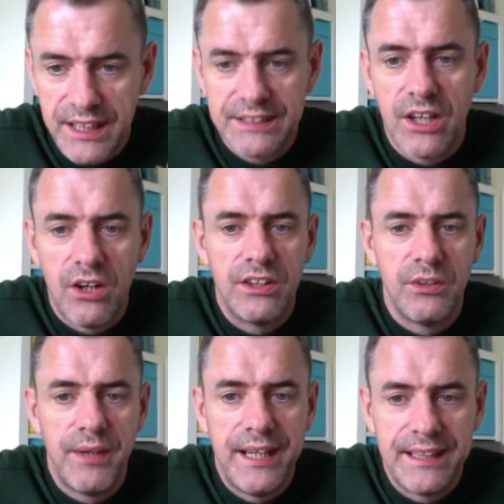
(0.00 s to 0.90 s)
That's on
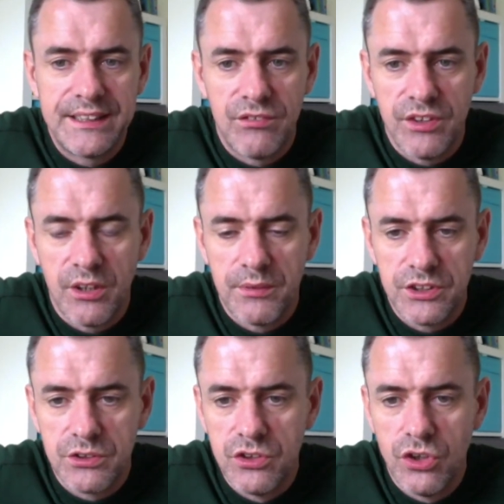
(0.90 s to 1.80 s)
the way. That's definitely coming.
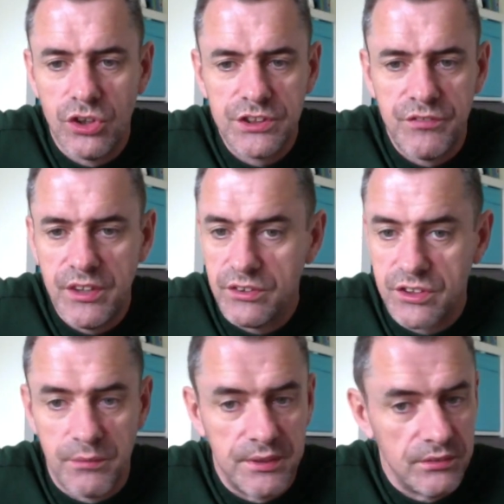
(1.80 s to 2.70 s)
There's loads of videos
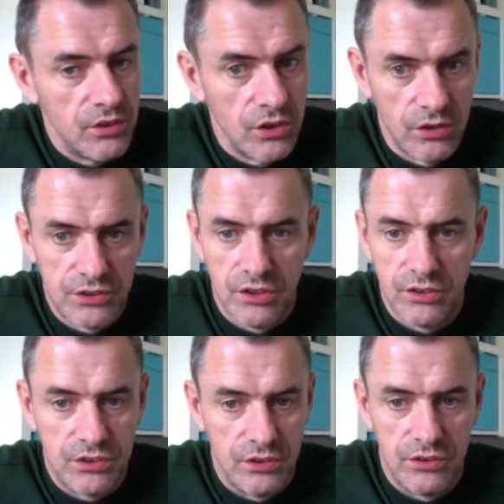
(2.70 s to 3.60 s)
coming. Loads and
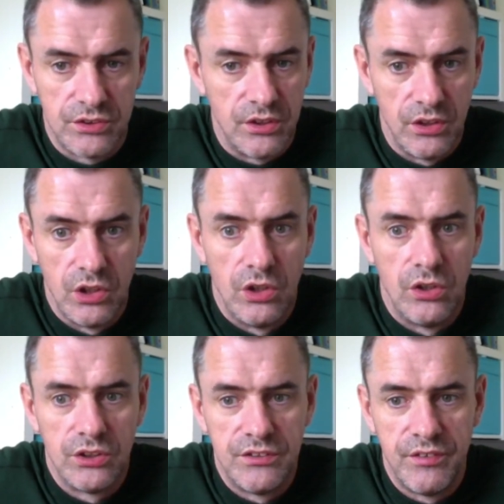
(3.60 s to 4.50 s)
loads and loads and
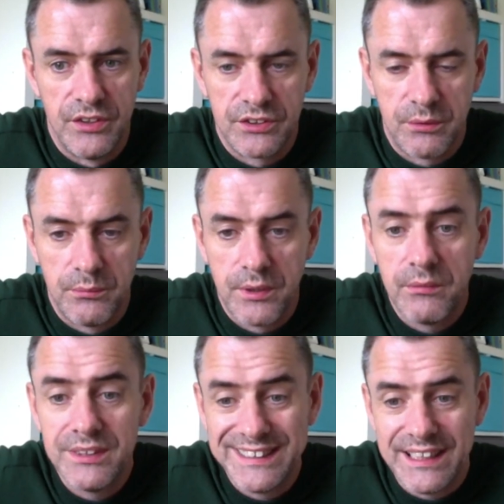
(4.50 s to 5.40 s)
loads of videos coming, but
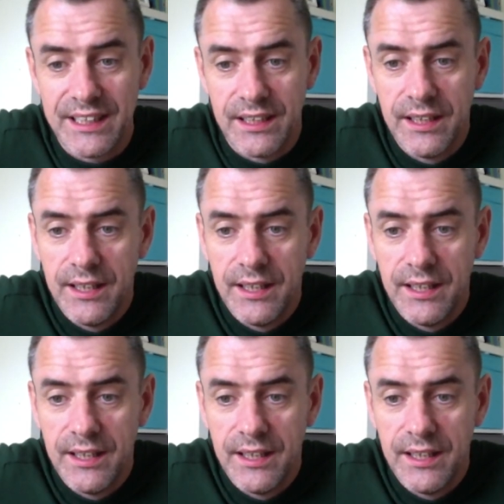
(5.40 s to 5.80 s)
we'll see.